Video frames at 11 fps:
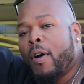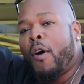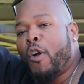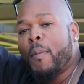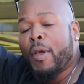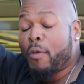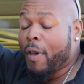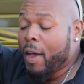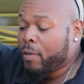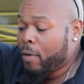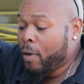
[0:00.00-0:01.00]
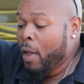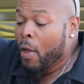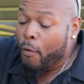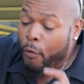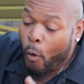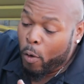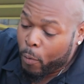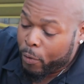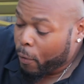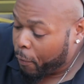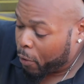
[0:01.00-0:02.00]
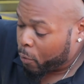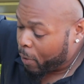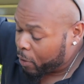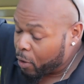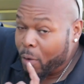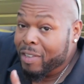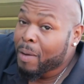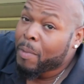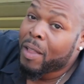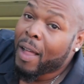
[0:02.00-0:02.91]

auto manufacturer. Ford was the first one to do assembly